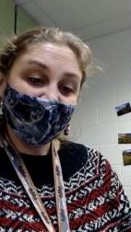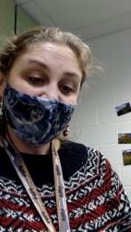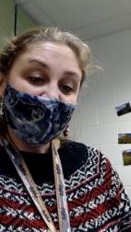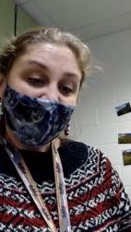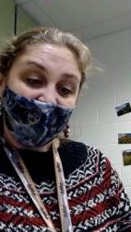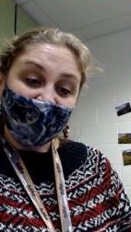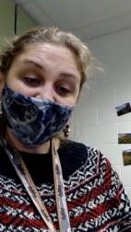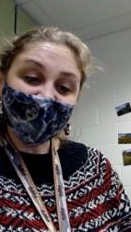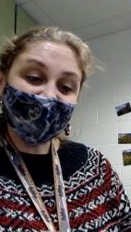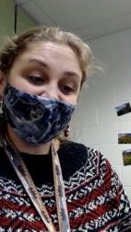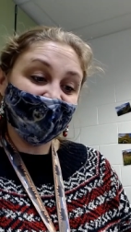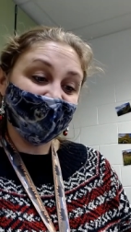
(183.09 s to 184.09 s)
I could see
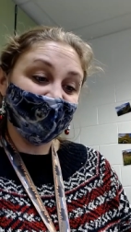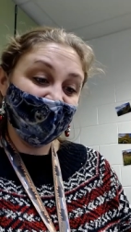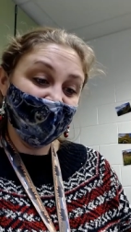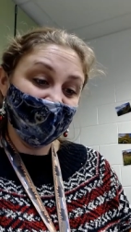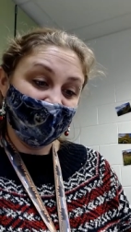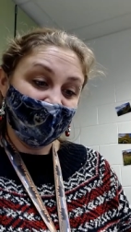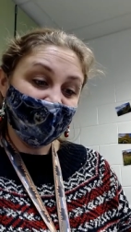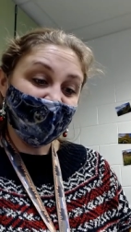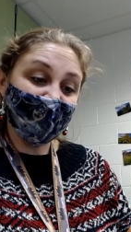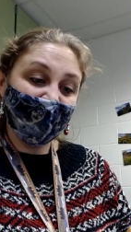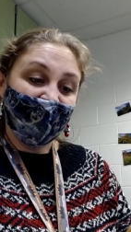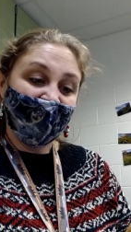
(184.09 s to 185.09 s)
it clearly, and
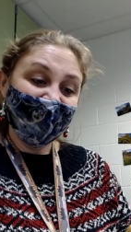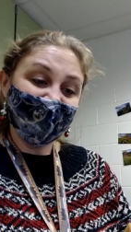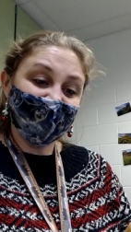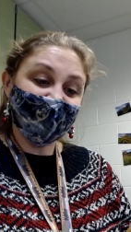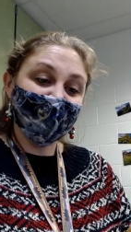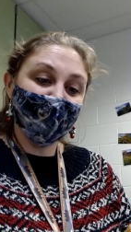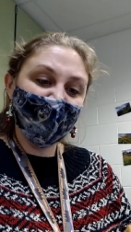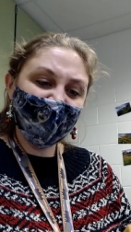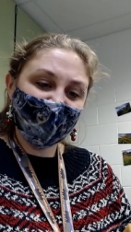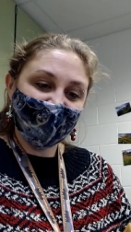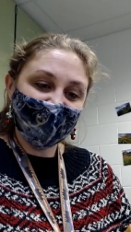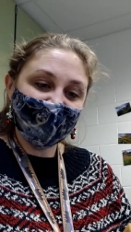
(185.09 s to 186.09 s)
behind it some
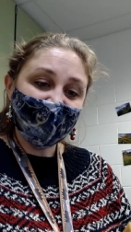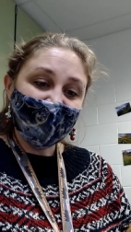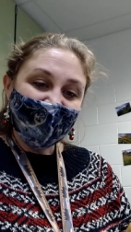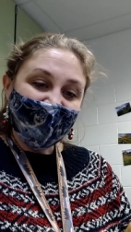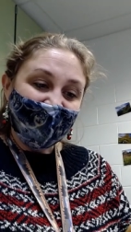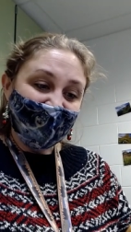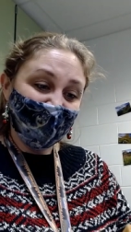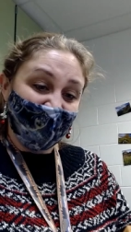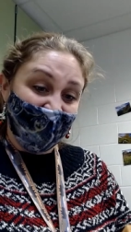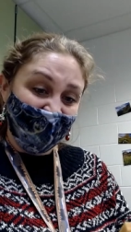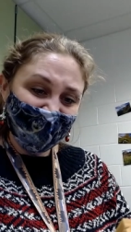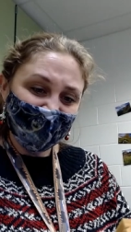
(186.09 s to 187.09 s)
bushes, and
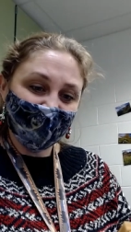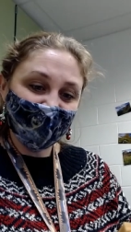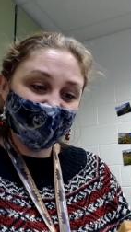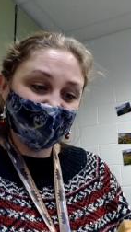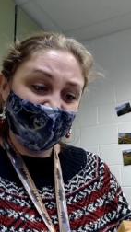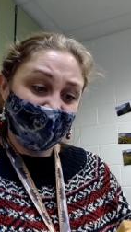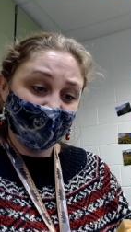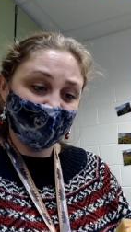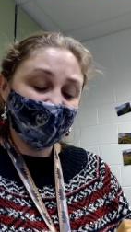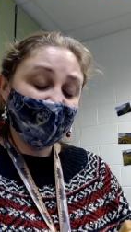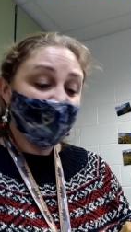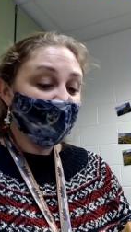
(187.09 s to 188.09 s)
behind them a street,
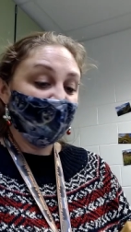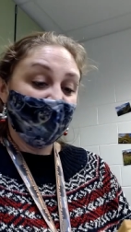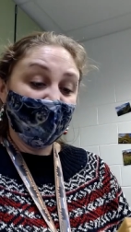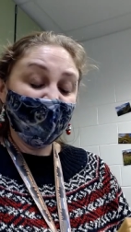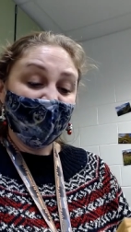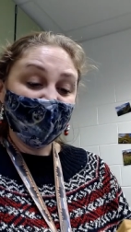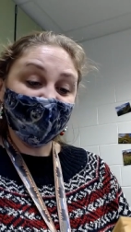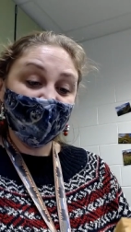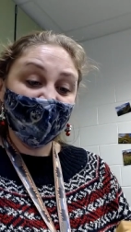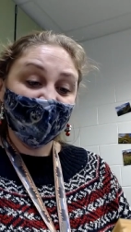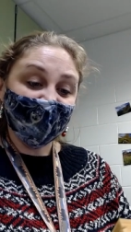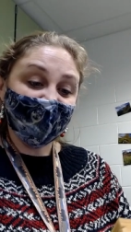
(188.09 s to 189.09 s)
all
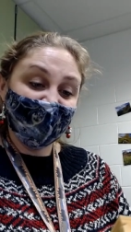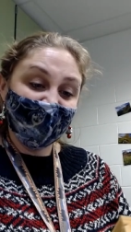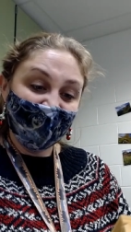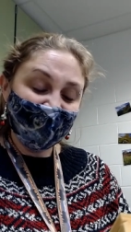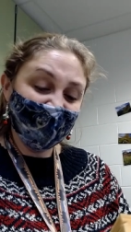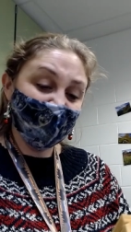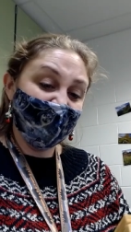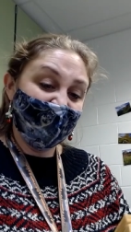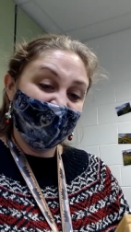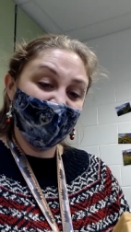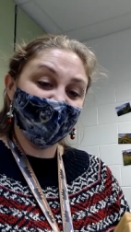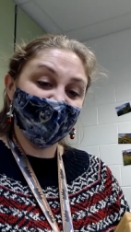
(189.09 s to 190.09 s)
outdoors, and nothing but air
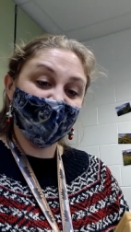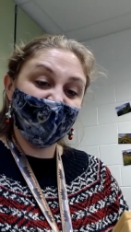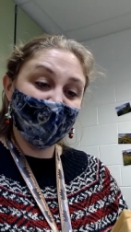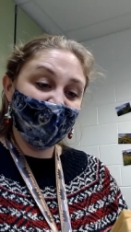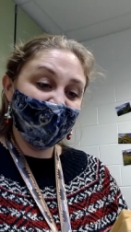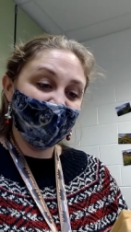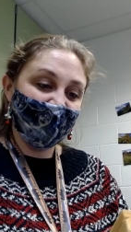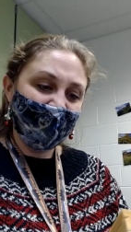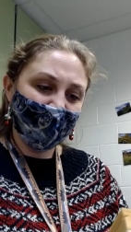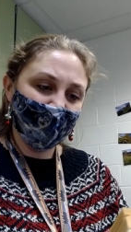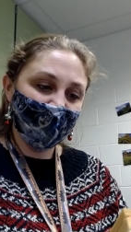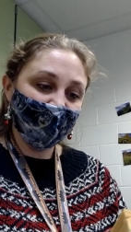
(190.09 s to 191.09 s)
between me and
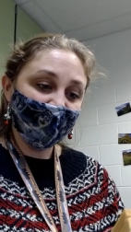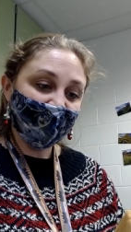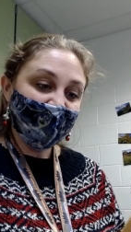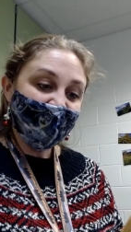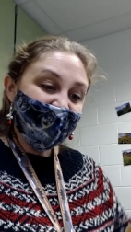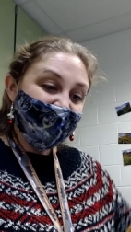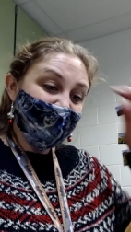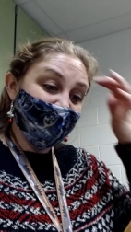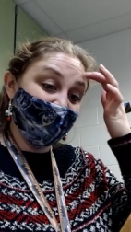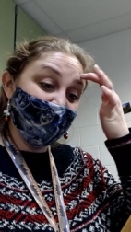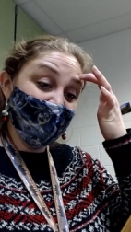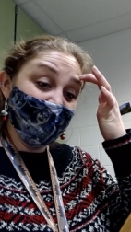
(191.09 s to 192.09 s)
them.
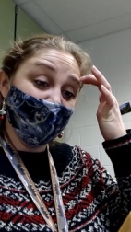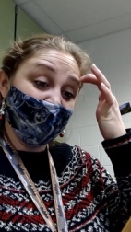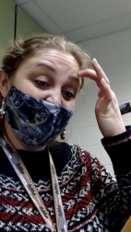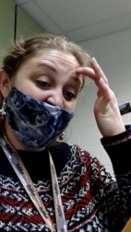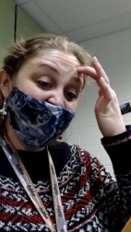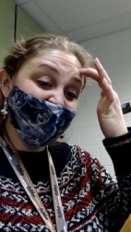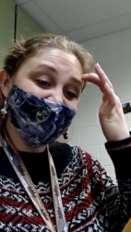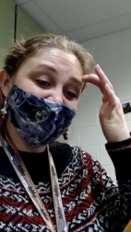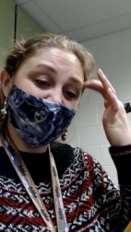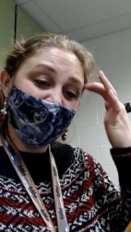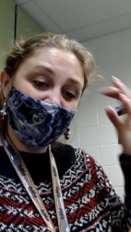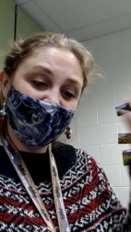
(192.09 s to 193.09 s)
Furthermore, I could
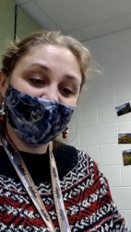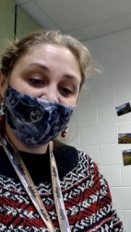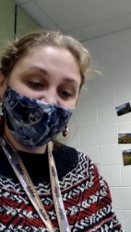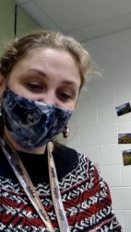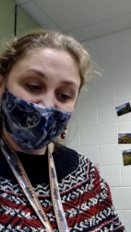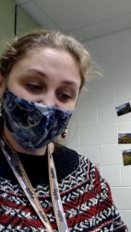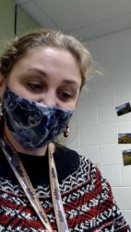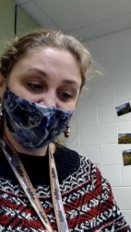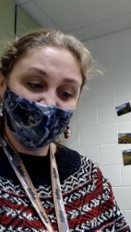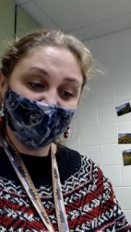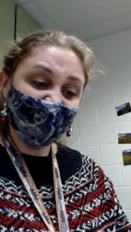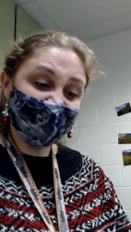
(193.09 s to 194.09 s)
smell the fresh outdoor
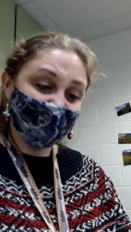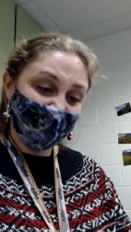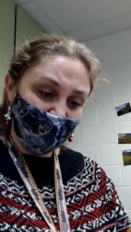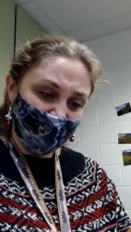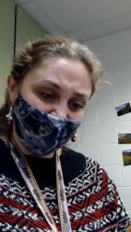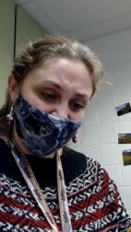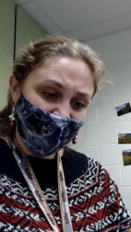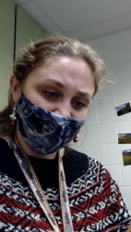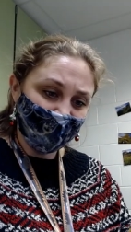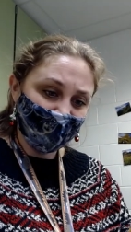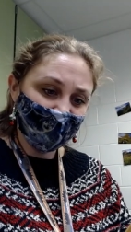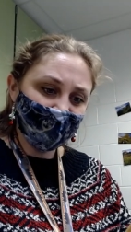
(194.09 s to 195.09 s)
breeze blowing in.
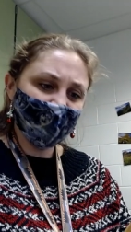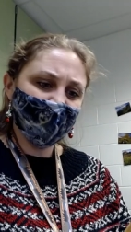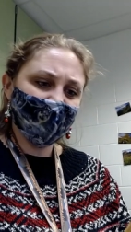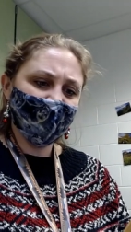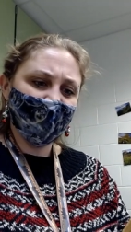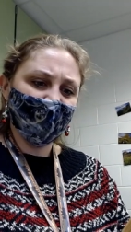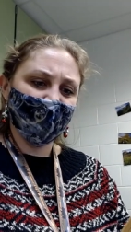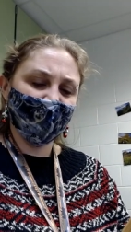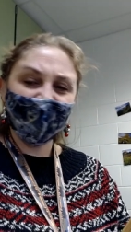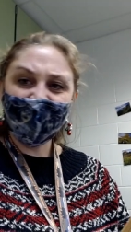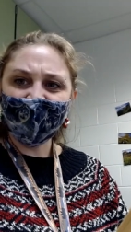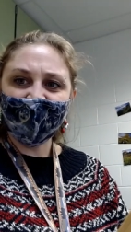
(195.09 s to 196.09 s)
Were they
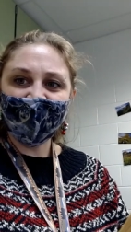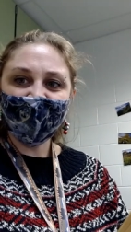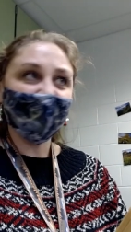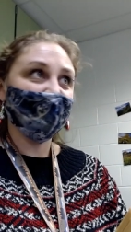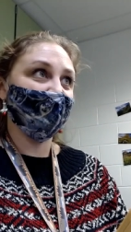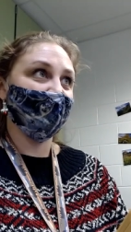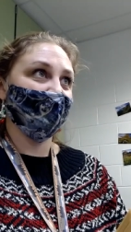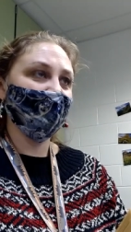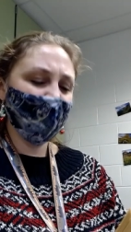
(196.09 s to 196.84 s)
letting me go?